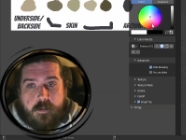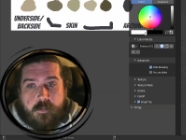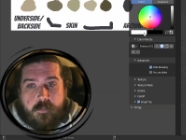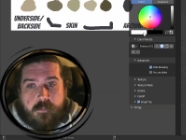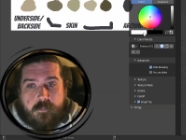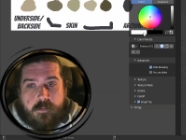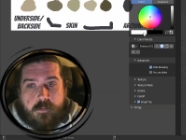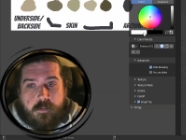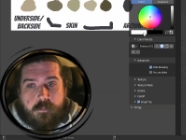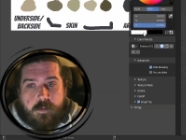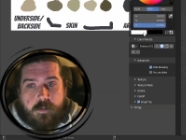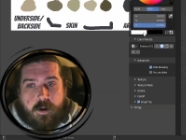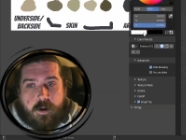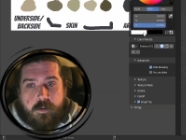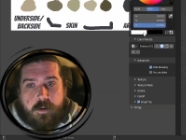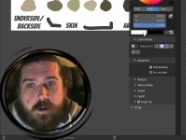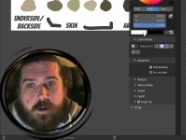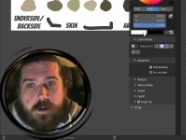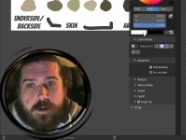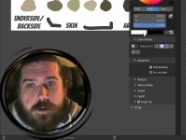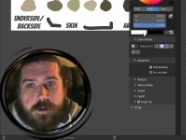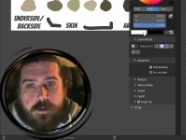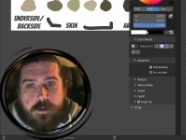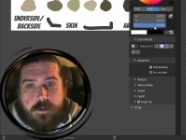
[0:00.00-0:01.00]
So I'm going
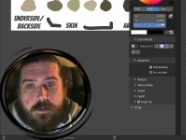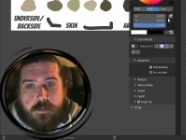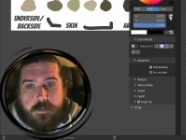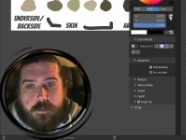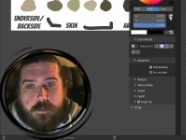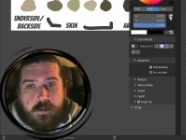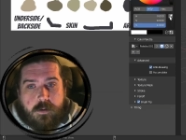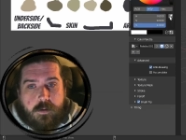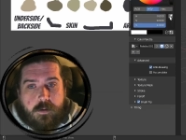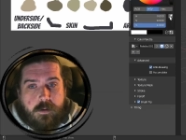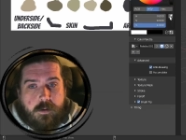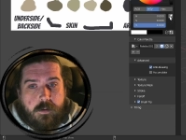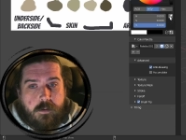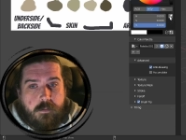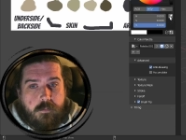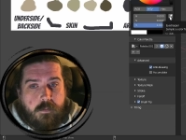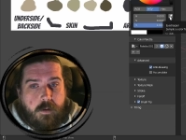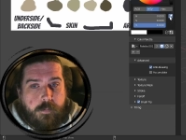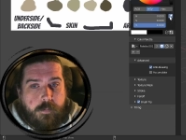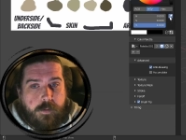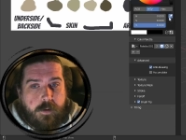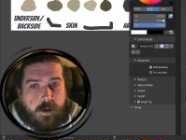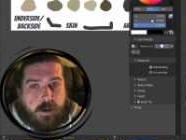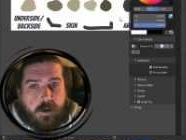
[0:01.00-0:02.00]
to grab
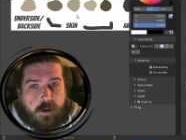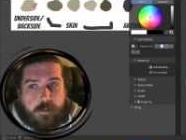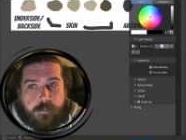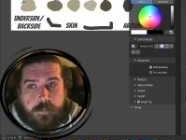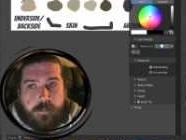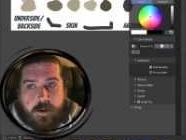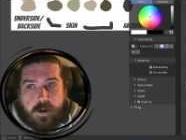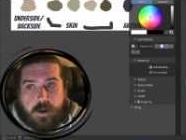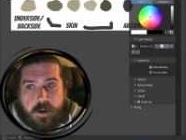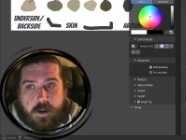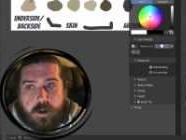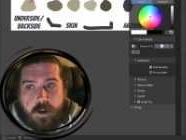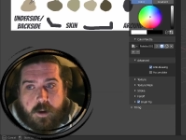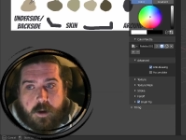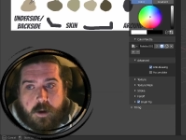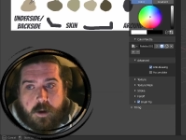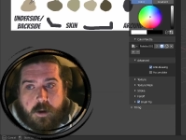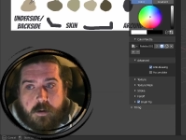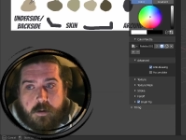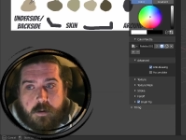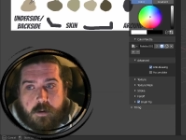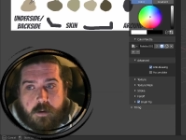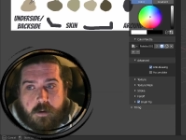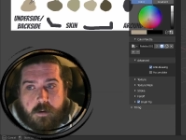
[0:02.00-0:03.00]
the color picker here,
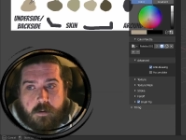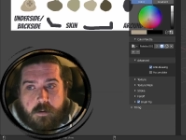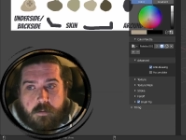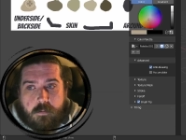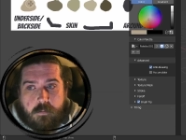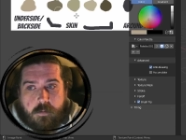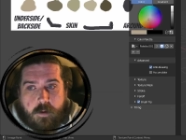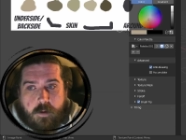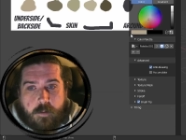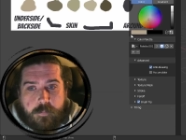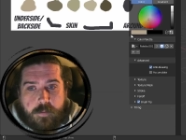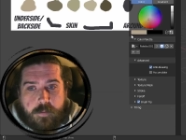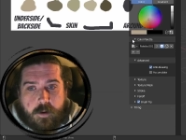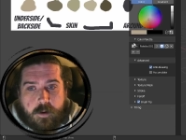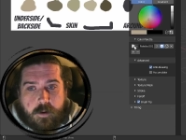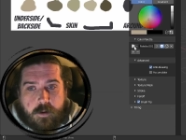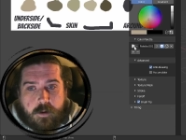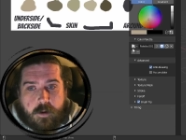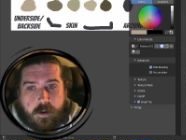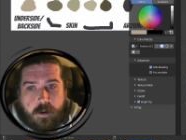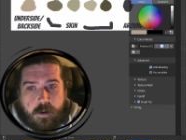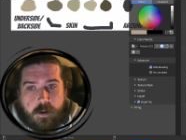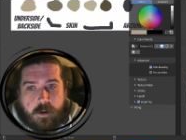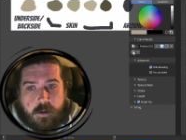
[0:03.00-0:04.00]
grab that
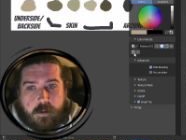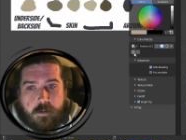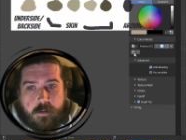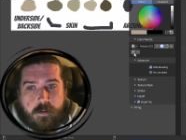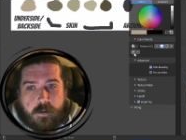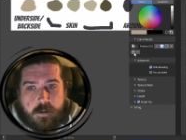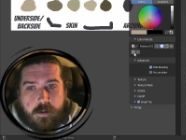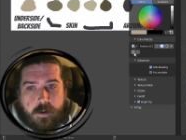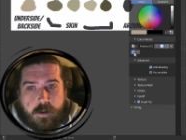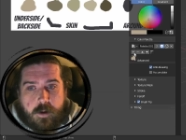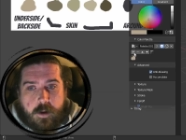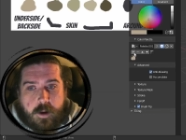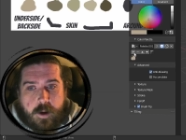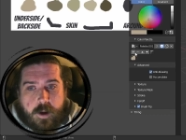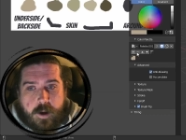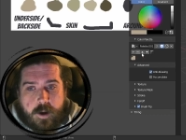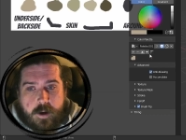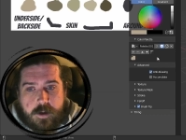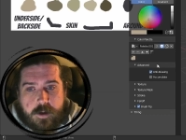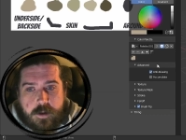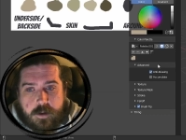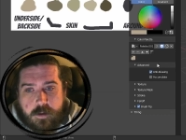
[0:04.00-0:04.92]
color and hit add.